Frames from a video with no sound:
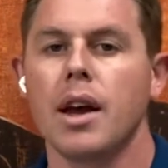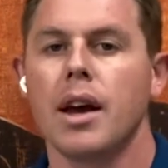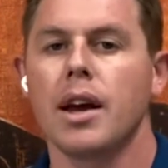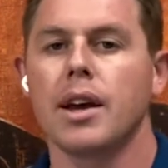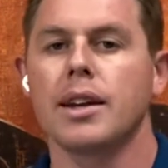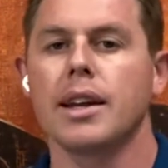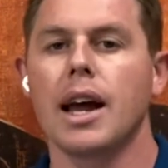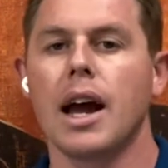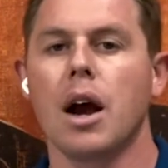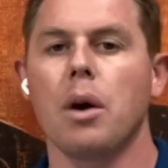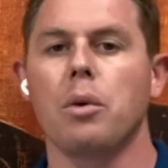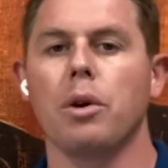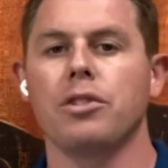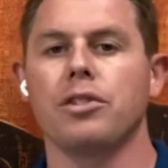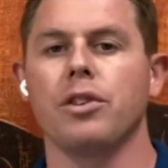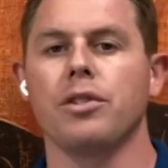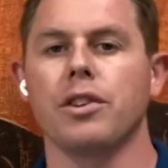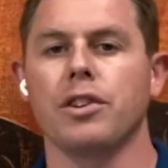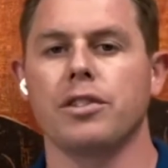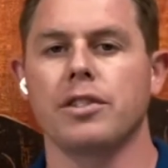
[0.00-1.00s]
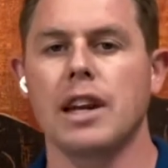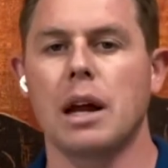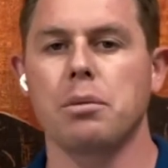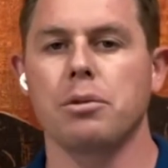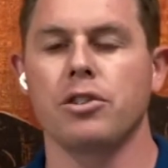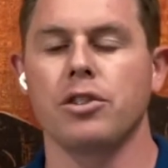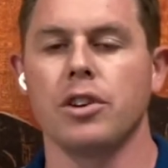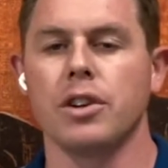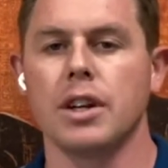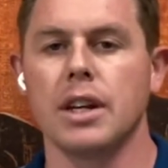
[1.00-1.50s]
Now, once you've established
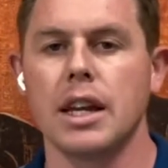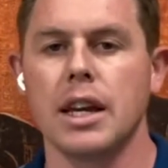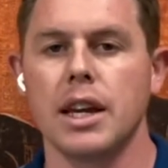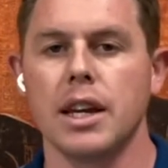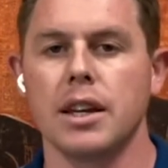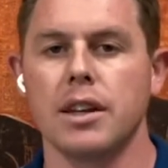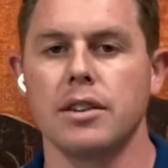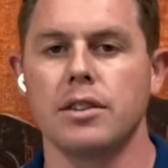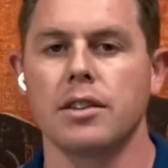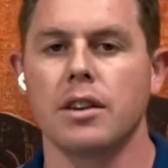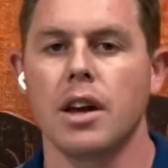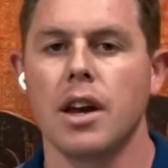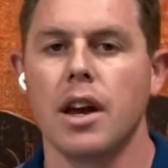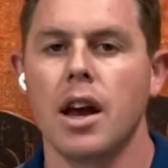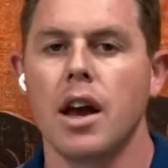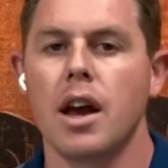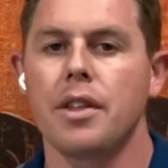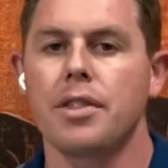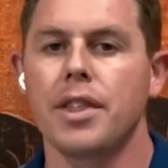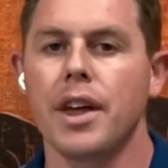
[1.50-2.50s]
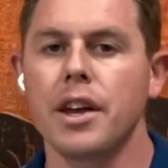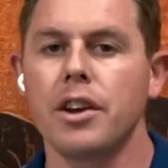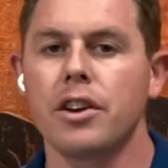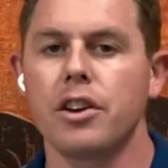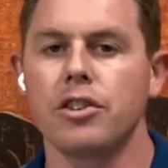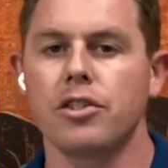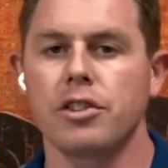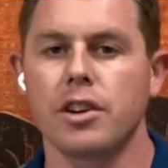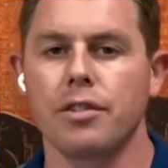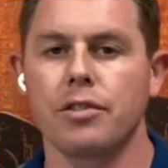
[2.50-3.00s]
your needs, then you can
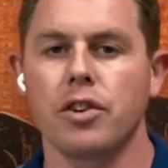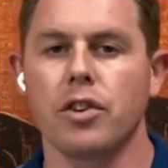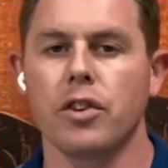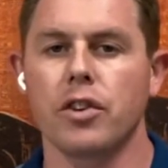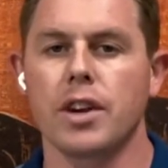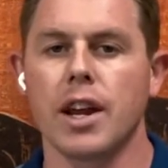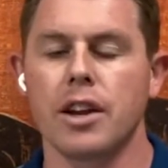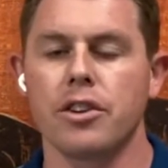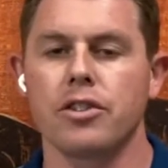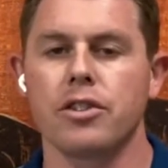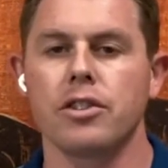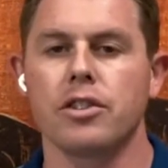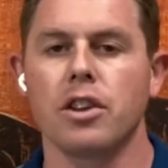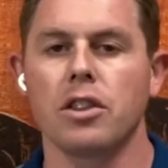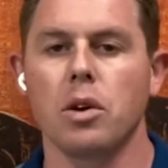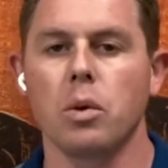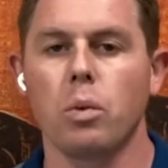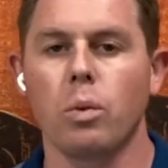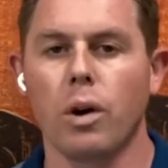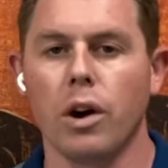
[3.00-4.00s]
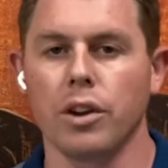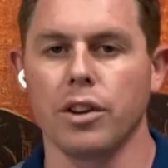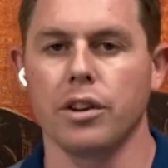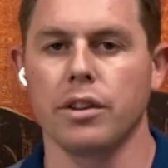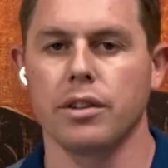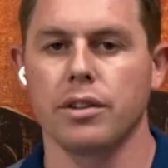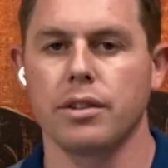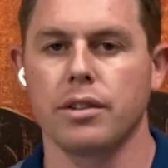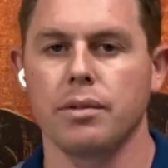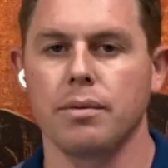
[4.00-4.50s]
shift your attention to the
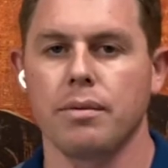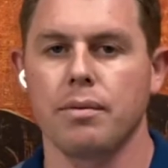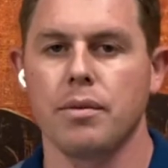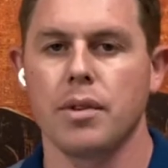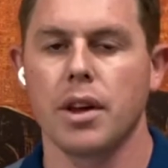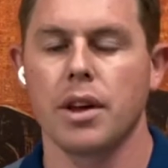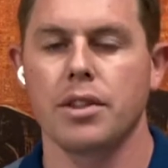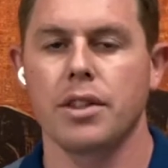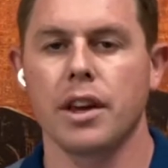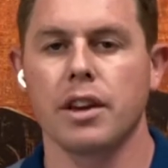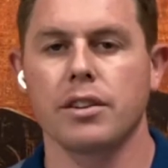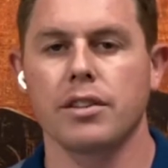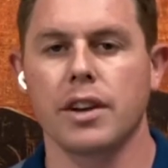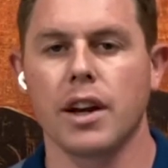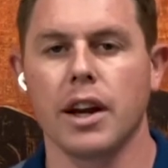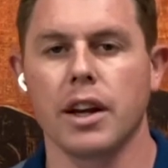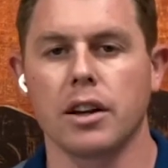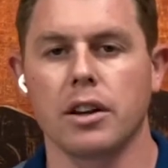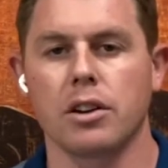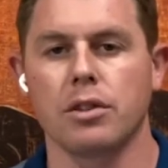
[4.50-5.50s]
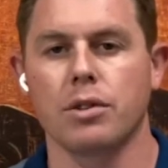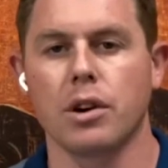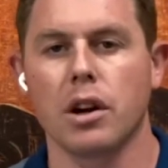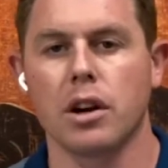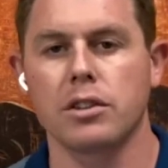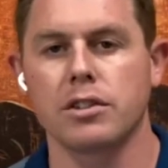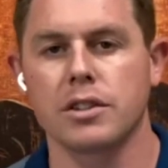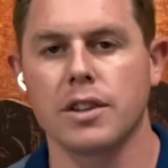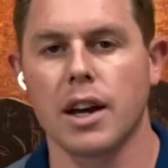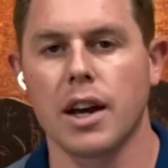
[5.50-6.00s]
wants. Things like garage
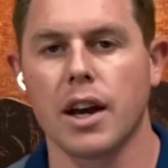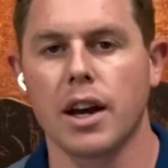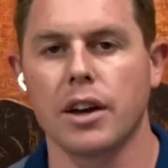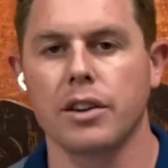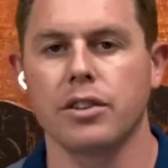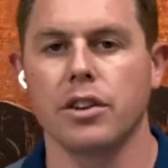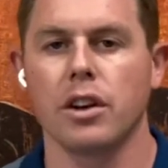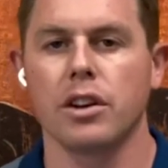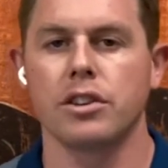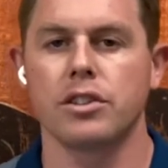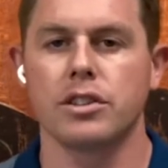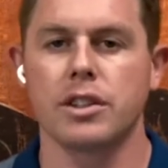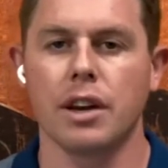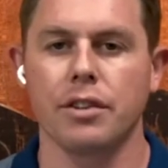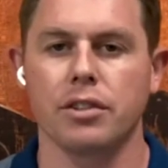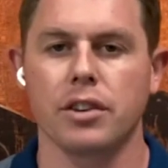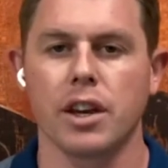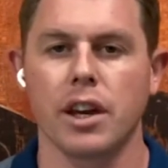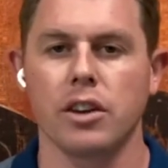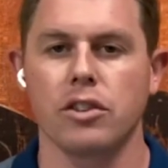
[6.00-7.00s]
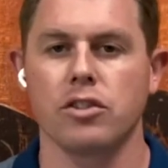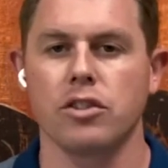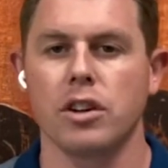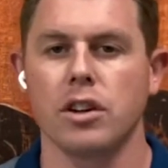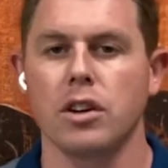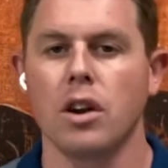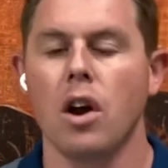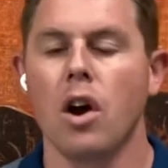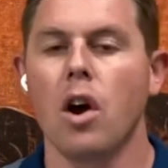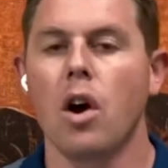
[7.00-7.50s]
size, chef's kitchen,
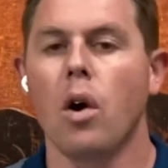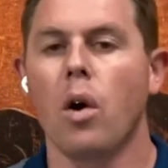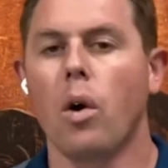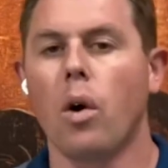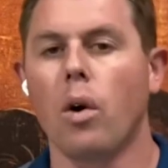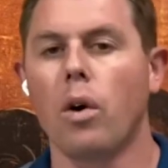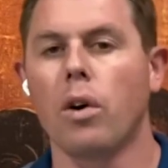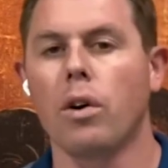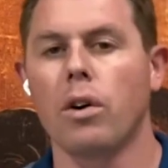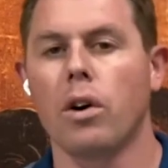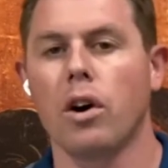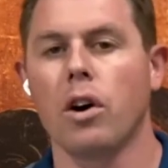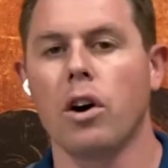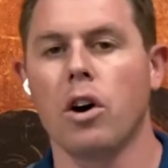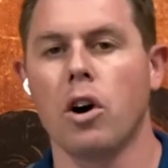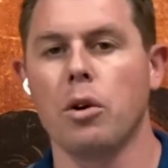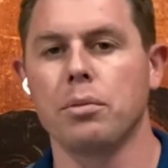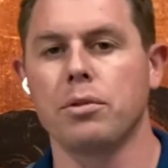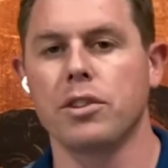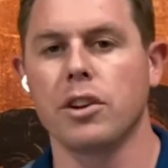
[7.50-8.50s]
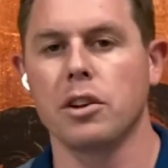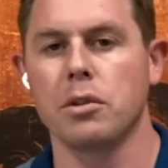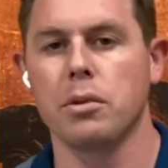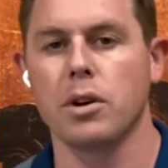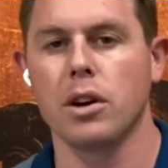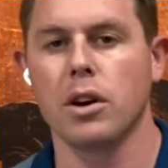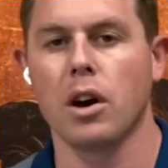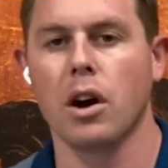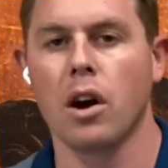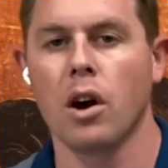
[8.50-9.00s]
or a home
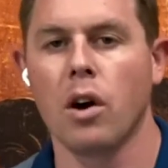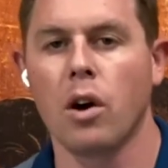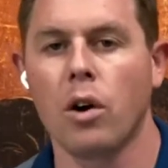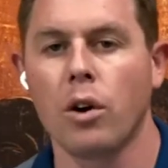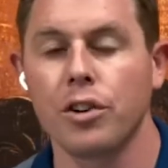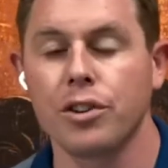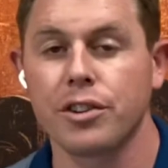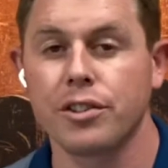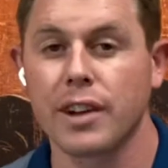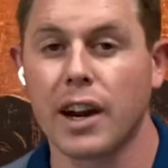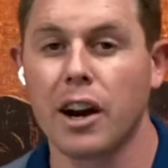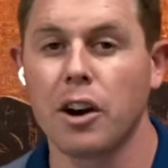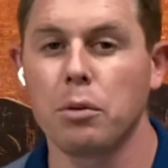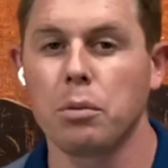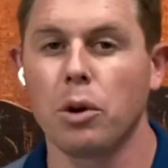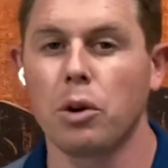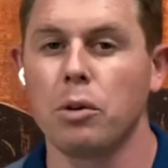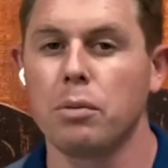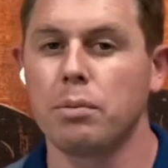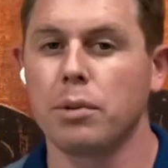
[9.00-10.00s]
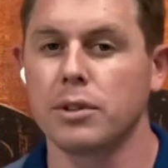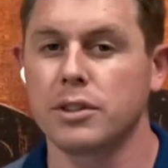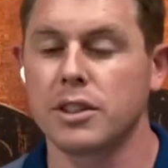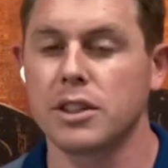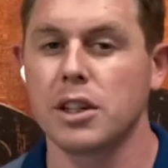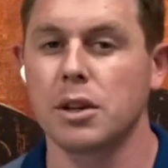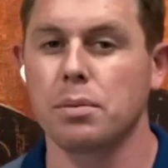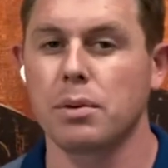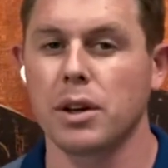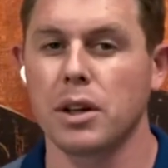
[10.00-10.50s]
cinema are all desirable, but
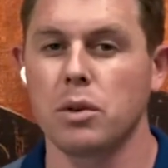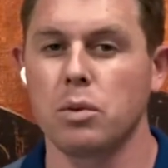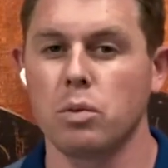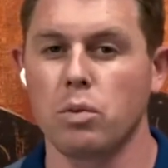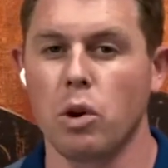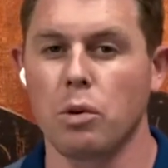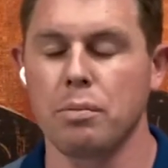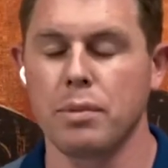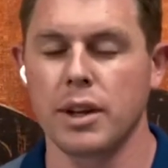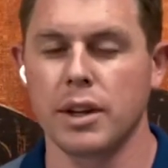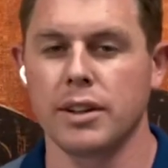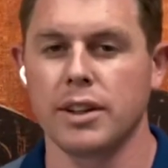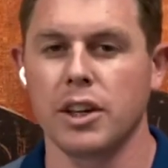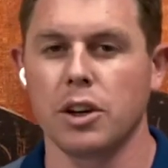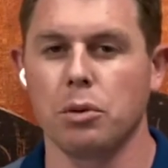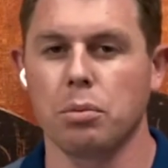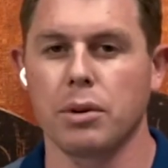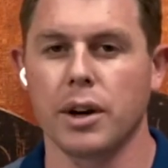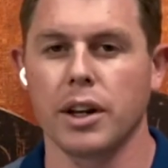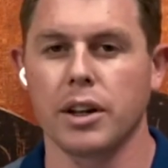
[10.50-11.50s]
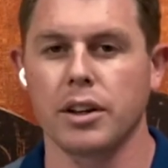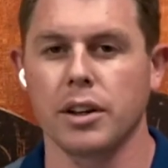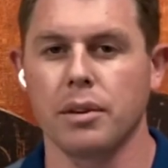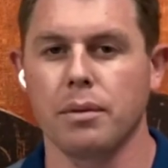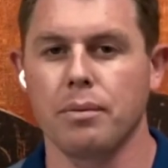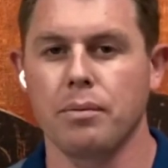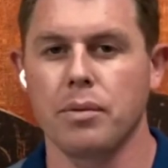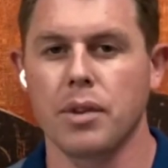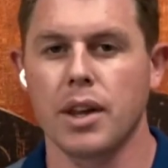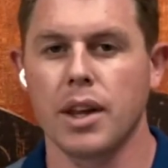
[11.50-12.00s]
typically won't be a deal breaker.
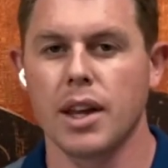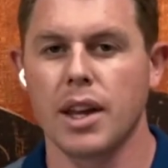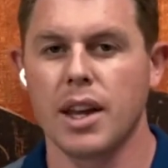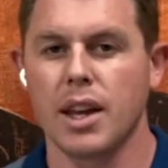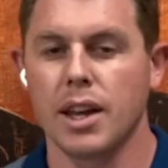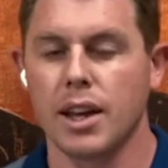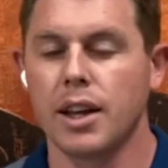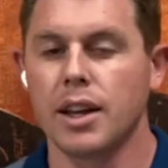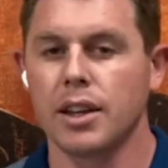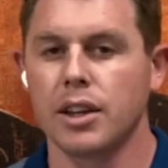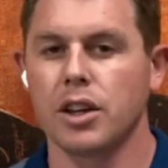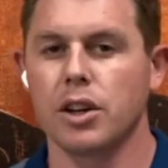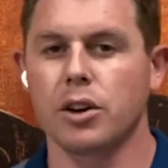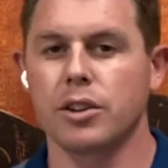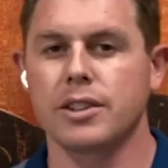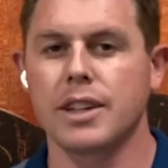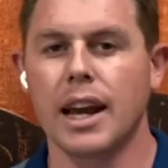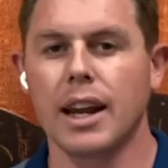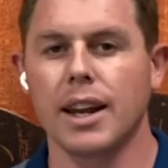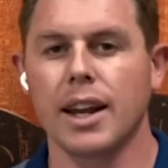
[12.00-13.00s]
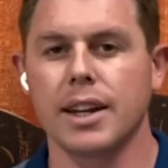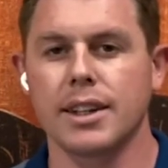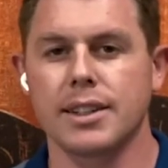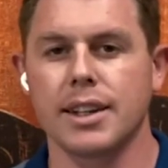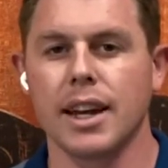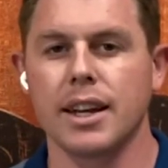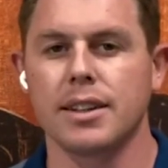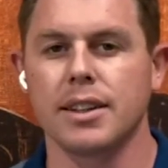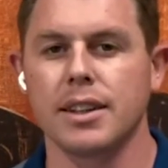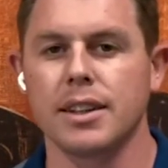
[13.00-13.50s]
You know, it's kind of like
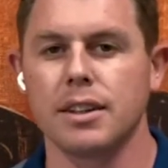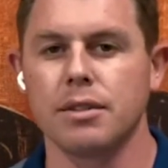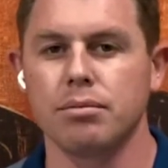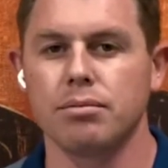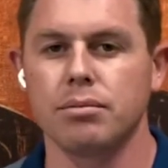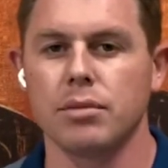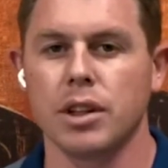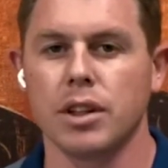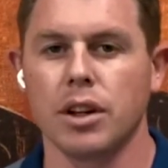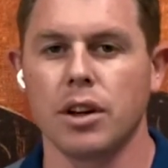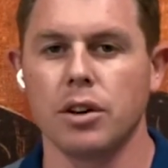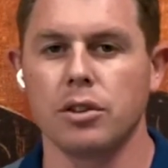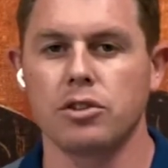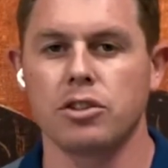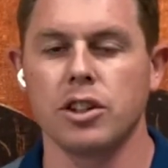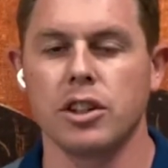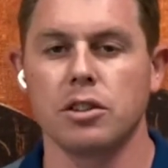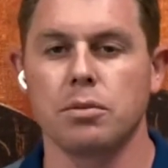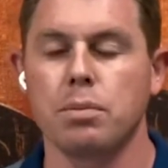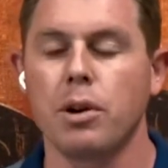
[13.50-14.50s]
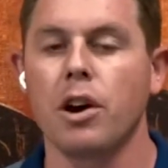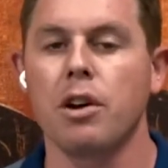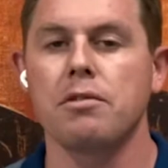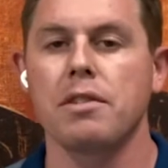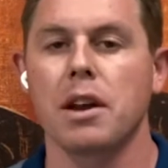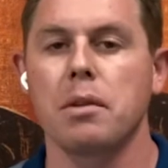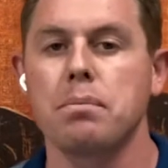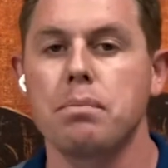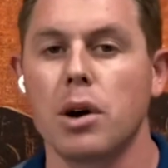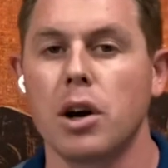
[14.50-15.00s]
dating, she's
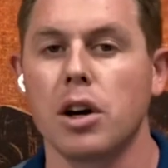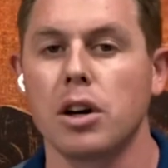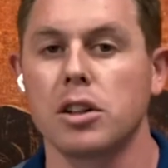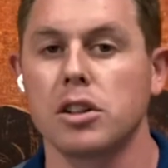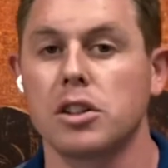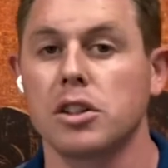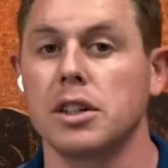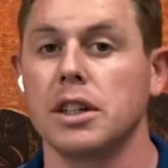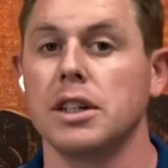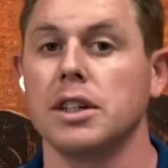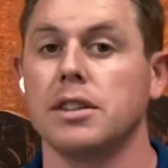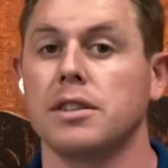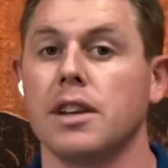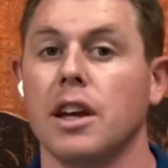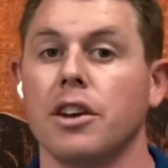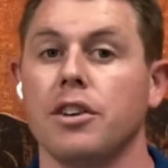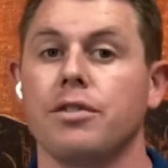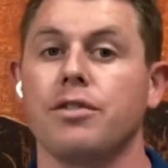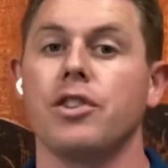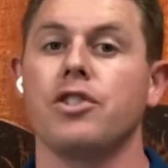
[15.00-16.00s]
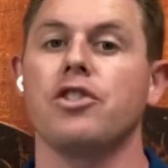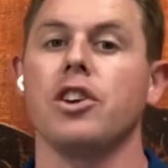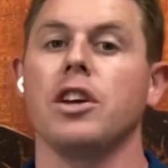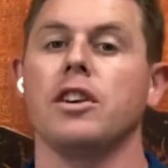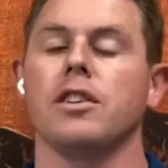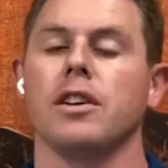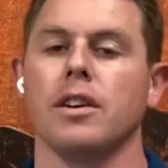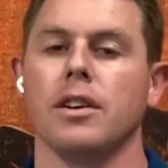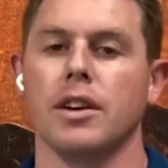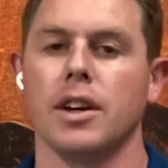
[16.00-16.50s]
perfect, but she says
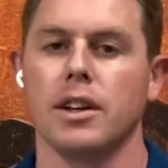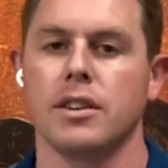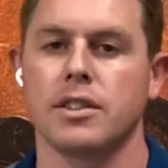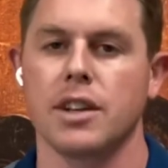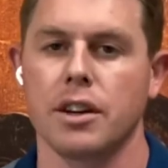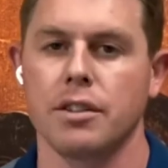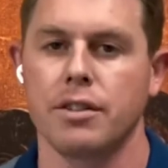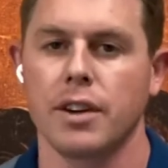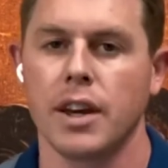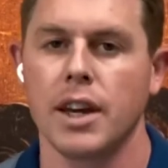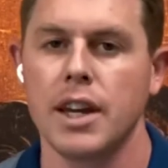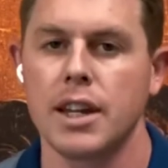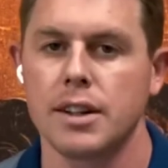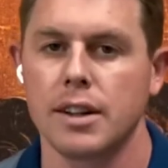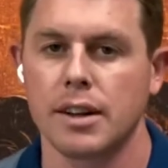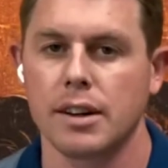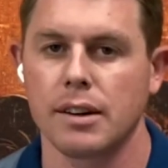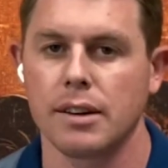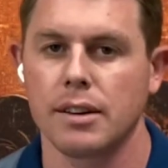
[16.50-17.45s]
fajita instead of fajita.